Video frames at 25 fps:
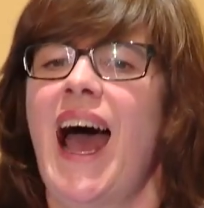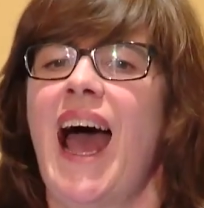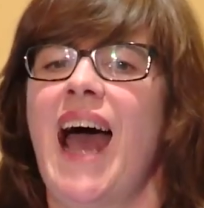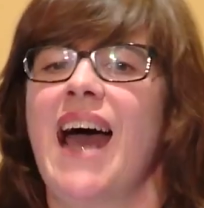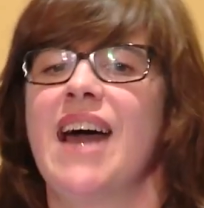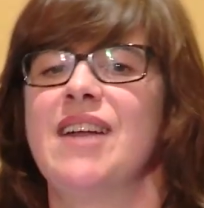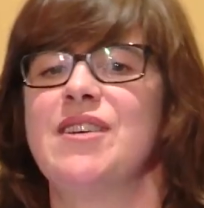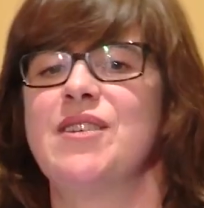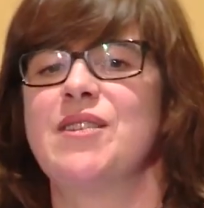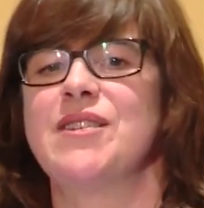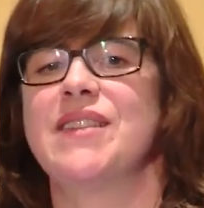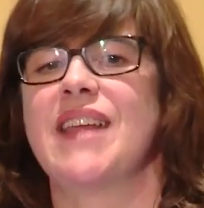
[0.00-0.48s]

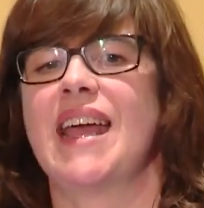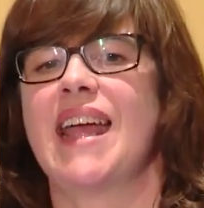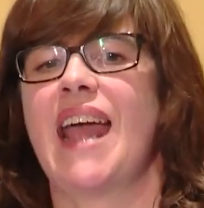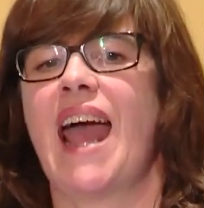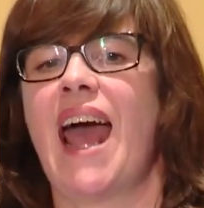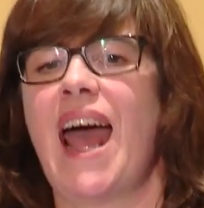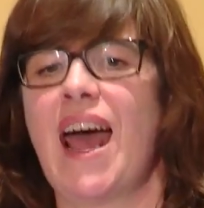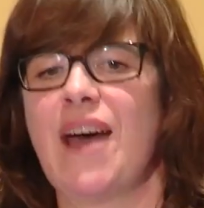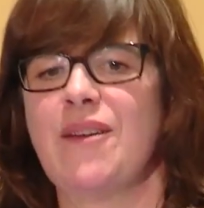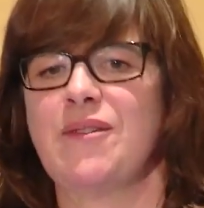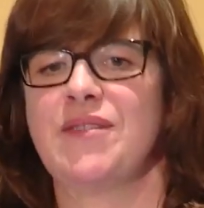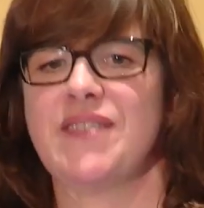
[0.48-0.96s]
And they
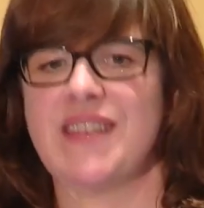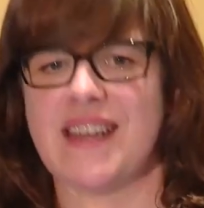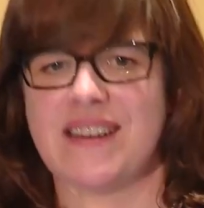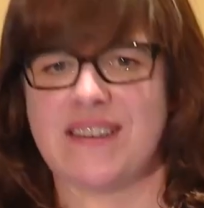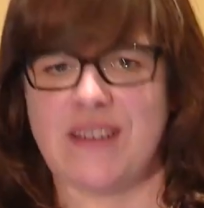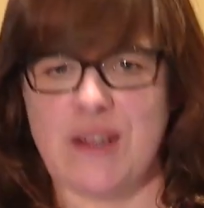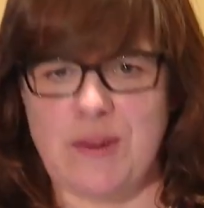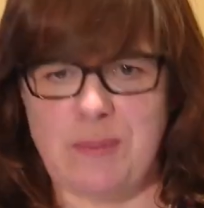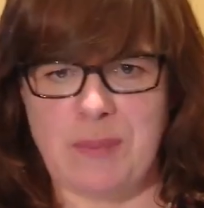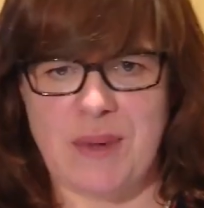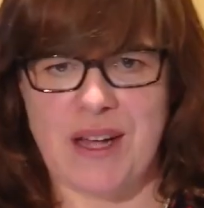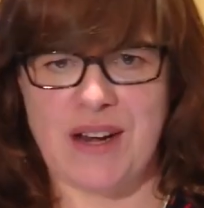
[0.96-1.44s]
have
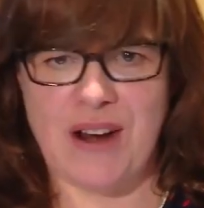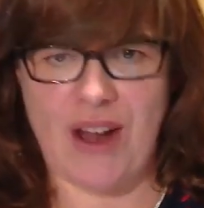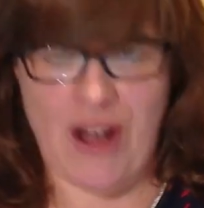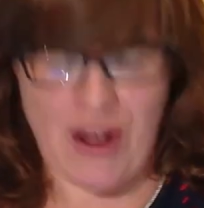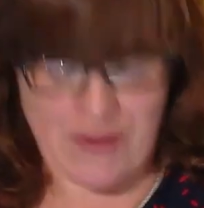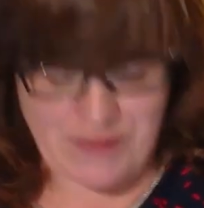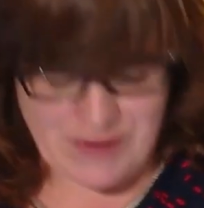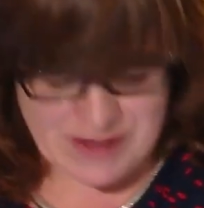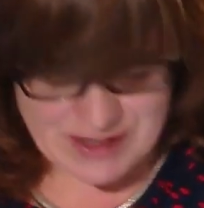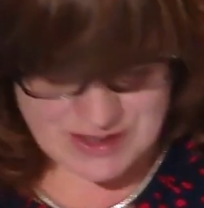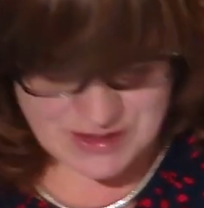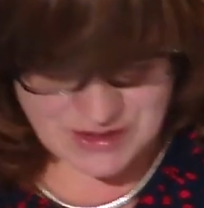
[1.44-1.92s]
set up an
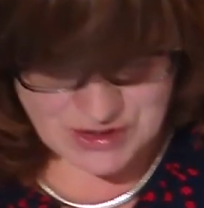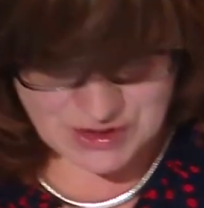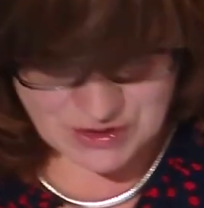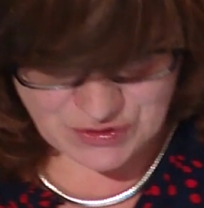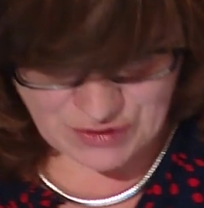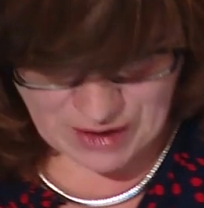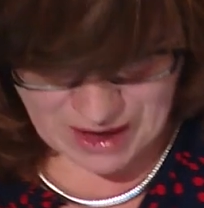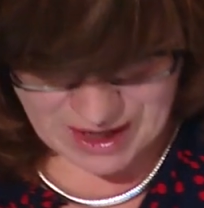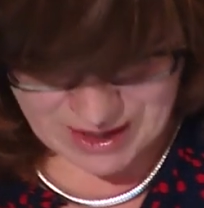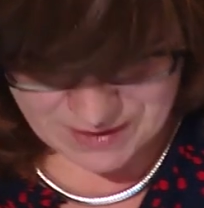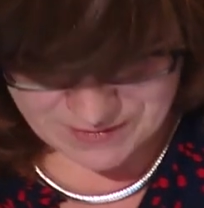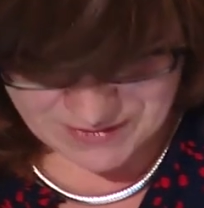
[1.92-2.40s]
office to
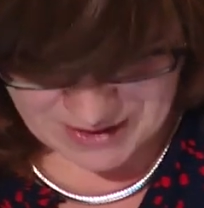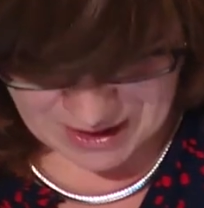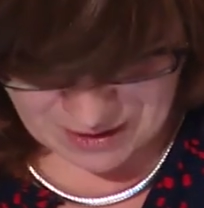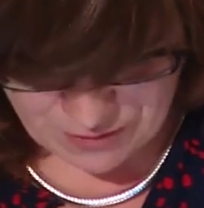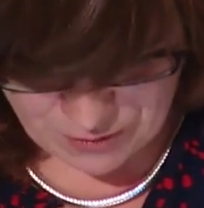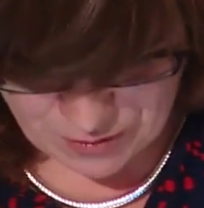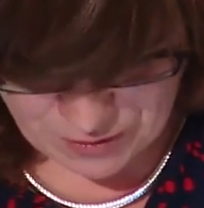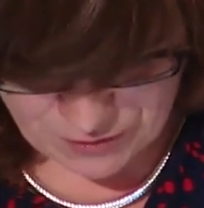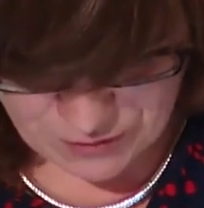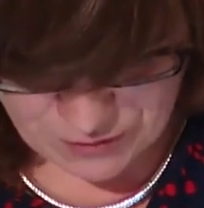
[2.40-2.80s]
drive that